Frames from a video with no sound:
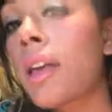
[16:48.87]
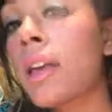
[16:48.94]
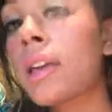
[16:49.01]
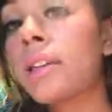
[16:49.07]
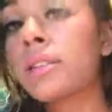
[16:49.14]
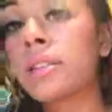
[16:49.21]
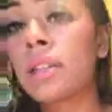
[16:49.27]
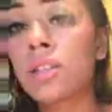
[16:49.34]
he
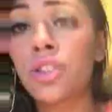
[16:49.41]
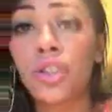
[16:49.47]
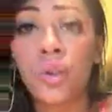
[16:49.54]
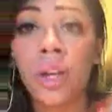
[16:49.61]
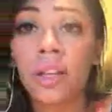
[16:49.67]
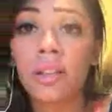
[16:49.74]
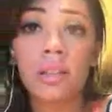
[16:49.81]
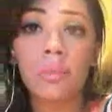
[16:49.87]
says
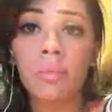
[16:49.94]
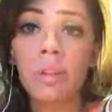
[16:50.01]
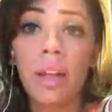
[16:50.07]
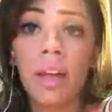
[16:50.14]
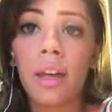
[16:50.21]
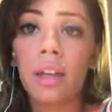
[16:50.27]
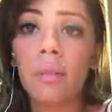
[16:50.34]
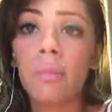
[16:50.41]
drains the
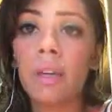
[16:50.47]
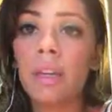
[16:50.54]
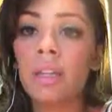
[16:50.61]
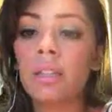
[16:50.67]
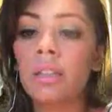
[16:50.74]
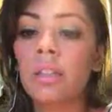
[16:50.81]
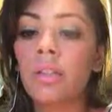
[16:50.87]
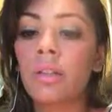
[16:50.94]
blood,
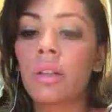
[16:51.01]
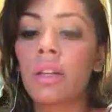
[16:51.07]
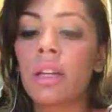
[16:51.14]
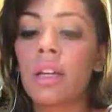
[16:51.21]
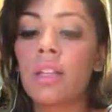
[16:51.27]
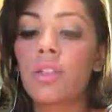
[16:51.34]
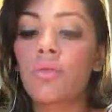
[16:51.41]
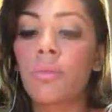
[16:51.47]
because literally
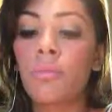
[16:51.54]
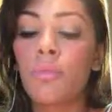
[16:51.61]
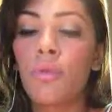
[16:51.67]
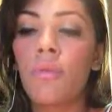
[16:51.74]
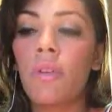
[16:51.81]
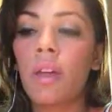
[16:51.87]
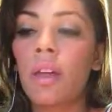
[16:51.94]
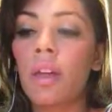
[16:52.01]
it's
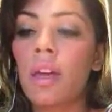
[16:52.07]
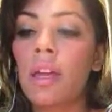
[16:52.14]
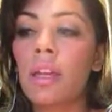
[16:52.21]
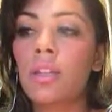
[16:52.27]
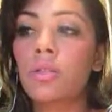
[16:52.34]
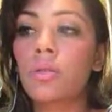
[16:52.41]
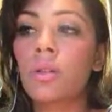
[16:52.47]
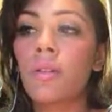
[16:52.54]
removing any
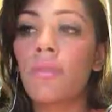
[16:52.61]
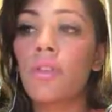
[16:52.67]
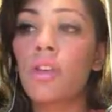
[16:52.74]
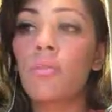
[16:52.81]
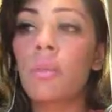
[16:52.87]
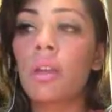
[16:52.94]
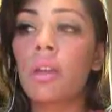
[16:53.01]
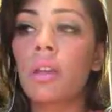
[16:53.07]
sort of
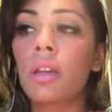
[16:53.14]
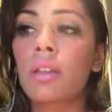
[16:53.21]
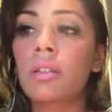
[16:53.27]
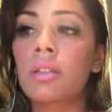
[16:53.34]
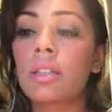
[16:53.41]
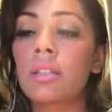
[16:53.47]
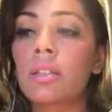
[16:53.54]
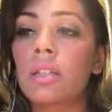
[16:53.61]
human
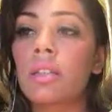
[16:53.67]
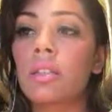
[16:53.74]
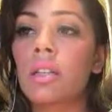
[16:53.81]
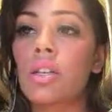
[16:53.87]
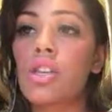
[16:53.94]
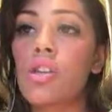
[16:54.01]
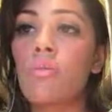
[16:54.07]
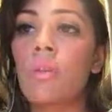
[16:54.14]
existence
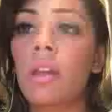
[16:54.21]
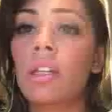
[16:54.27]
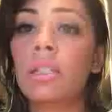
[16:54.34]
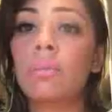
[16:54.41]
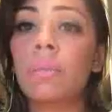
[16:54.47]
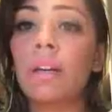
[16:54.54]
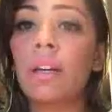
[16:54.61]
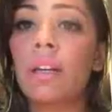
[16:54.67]
and human
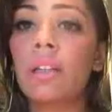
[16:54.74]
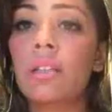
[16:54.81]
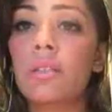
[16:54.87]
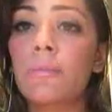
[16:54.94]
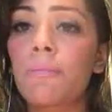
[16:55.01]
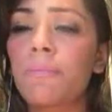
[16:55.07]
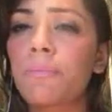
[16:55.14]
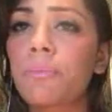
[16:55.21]
experience
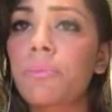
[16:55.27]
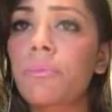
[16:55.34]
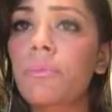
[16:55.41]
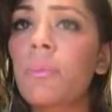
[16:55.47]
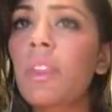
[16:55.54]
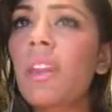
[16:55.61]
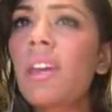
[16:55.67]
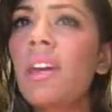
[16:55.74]

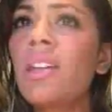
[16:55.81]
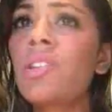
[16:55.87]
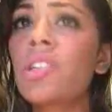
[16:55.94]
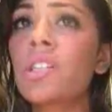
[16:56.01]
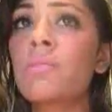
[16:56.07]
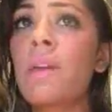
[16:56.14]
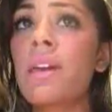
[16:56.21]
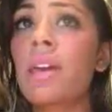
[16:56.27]
and
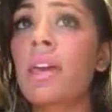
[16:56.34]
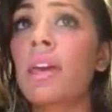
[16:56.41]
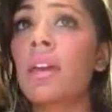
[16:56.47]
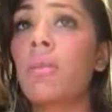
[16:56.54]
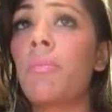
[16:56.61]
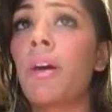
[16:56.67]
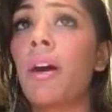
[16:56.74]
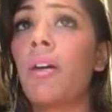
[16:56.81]
just making it
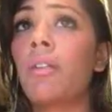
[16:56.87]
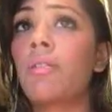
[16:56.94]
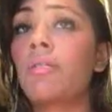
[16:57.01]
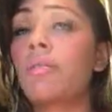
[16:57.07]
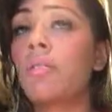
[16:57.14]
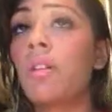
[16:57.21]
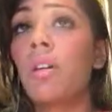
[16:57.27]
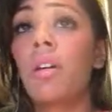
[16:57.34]
about
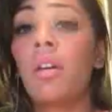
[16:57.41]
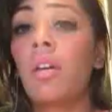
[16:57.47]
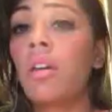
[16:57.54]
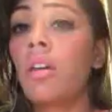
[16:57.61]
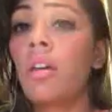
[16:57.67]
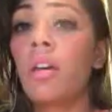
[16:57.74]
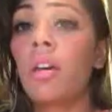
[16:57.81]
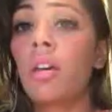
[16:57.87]

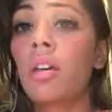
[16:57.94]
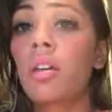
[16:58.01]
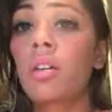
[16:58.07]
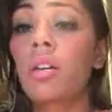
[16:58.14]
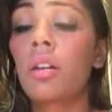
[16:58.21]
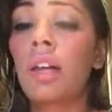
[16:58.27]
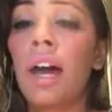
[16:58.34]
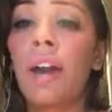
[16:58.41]

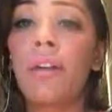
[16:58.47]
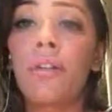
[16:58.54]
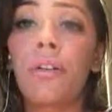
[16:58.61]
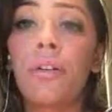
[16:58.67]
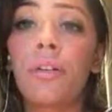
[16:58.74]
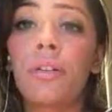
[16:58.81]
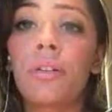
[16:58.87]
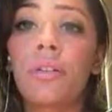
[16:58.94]

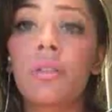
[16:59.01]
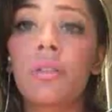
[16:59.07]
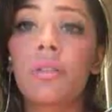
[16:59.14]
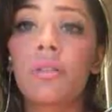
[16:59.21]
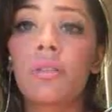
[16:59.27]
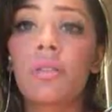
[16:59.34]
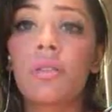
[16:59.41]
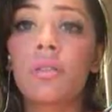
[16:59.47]
collateral.
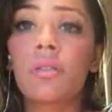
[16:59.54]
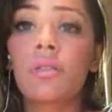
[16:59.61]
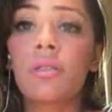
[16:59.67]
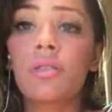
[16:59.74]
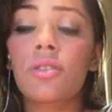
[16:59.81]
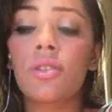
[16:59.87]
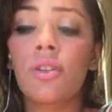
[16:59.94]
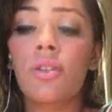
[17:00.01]

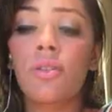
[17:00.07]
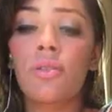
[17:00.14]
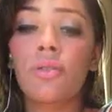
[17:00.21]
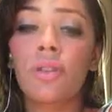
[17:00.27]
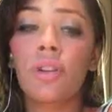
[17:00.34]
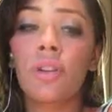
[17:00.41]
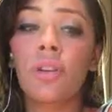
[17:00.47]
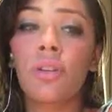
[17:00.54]
So,
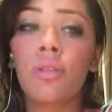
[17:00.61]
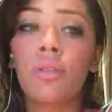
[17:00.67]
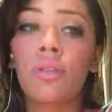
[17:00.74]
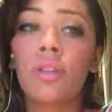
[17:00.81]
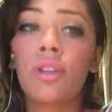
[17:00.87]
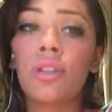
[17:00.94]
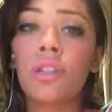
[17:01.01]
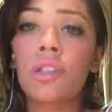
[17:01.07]

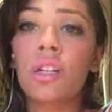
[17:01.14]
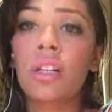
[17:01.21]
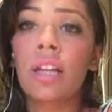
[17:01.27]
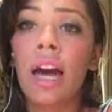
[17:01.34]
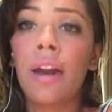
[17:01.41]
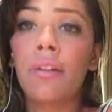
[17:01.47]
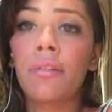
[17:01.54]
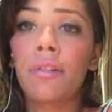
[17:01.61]
you're just
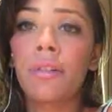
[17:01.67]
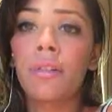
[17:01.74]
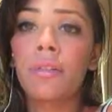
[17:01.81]
collateral.